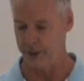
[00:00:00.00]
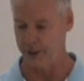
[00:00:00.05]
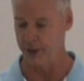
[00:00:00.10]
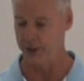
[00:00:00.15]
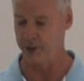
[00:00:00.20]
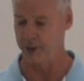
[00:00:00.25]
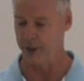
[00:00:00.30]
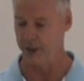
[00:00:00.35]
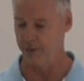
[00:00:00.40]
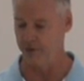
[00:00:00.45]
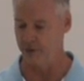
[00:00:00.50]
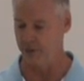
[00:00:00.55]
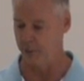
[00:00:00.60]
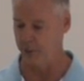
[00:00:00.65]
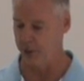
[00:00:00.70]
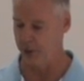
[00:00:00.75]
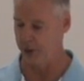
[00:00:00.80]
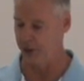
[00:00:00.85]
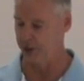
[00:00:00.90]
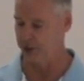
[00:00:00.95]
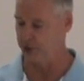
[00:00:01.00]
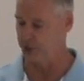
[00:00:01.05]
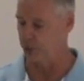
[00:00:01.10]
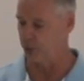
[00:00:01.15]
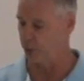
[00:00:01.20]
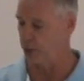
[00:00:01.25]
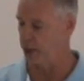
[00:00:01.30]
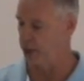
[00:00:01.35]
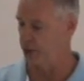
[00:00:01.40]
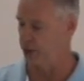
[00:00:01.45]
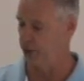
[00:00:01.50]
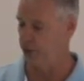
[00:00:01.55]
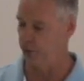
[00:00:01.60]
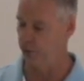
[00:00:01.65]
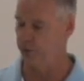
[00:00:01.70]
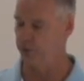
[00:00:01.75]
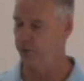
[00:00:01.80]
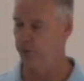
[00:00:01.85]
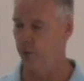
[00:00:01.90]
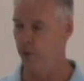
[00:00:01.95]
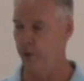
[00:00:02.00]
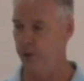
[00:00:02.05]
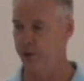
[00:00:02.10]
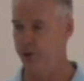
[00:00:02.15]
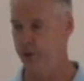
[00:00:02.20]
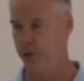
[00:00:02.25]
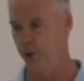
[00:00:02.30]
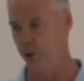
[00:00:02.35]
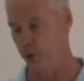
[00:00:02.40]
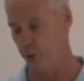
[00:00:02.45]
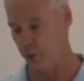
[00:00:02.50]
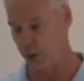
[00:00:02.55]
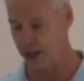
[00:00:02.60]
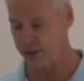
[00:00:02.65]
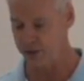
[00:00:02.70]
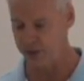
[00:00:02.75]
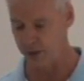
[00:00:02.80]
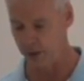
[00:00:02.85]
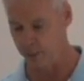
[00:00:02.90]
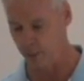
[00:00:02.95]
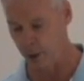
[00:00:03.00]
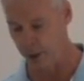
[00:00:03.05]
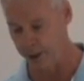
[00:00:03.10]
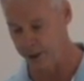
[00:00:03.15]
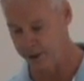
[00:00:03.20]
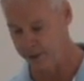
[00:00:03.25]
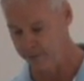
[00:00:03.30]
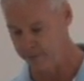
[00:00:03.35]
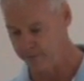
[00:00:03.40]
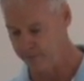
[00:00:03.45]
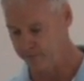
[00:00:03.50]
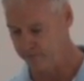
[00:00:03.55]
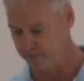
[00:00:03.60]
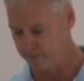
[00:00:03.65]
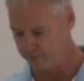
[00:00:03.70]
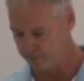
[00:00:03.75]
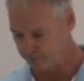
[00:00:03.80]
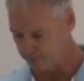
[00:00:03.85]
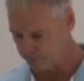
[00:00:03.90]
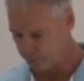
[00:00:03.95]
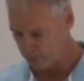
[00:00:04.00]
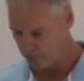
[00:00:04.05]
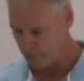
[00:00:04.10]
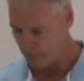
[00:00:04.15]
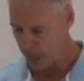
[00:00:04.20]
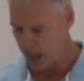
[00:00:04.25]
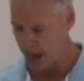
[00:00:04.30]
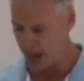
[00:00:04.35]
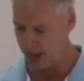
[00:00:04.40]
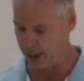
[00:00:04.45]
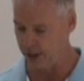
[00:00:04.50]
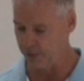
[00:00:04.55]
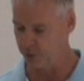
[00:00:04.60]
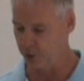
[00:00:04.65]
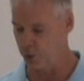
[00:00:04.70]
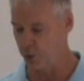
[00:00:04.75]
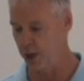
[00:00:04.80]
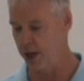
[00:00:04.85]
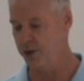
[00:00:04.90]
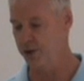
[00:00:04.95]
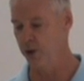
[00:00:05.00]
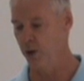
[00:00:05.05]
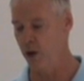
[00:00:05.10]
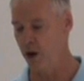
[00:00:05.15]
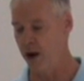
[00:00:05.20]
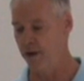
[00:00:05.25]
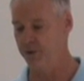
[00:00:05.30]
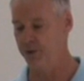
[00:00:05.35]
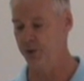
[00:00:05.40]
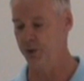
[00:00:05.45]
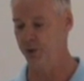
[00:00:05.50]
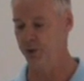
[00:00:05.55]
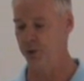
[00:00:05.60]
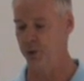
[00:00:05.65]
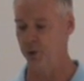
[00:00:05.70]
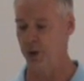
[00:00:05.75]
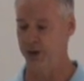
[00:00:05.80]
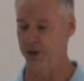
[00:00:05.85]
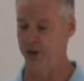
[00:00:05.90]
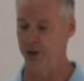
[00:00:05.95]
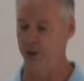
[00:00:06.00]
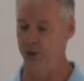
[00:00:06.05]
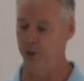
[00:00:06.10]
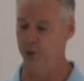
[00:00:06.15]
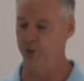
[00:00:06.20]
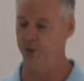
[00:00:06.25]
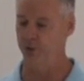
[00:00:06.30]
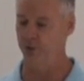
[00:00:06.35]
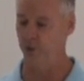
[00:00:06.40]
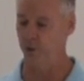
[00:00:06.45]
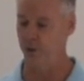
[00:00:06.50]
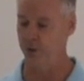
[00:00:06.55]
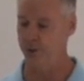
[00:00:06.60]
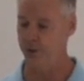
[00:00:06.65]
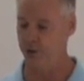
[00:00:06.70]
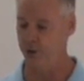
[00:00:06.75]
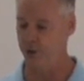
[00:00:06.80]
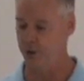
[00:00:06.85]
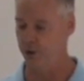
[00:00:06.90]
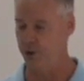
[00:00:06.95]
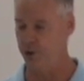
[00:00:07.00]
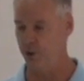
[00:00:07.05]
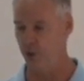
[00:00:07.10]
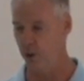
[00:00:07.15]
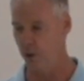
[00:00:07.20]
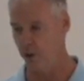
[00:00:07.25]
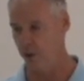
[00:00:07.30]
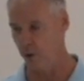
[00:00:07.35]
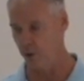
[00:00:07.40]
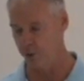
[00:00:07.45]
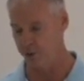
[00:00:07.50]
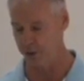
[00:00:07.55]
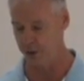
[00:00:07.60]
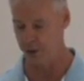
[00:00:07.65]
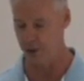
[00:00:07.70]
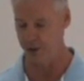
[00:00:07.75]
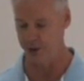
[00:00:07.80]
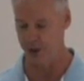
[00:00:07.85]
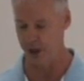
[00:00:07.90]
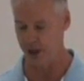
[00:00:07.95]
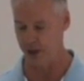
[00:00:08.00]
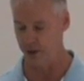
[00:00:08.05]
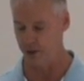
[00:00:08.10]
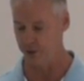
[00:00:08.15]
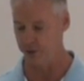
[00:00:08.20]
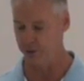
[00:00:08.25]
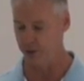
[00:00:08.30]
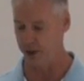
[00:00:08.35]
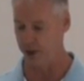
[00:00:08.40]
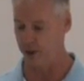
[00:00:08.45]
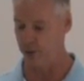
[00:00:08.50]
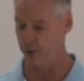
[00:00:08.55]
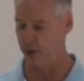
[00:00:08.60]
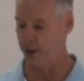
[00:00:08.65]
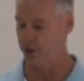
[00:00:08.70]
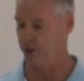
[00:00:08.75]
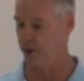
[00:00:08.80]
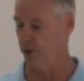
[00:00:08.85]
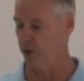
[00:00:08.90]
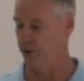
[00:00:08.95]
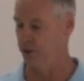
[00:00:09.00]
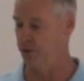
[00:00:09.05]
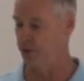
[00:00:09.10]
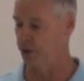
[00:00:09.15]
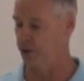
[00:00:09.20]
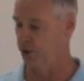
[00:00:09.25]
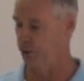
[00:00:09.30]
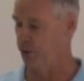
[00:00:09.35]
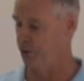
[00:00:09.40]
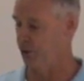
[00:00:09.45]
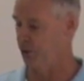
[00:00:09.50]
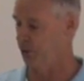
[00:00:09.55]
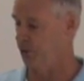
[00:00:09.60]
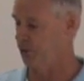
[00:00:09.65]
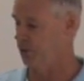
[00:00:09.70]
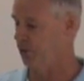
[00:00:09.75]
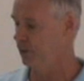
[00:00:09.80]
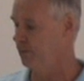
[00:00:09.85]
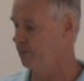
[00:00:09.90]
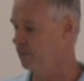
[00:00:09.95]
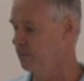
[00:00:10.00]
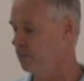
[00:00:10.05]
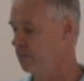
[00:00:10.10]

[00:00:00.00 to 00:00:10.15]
This gives the police the right to use force to arrest someone and gives correctional officers the right to use force to control those in our jails and correctional institutions.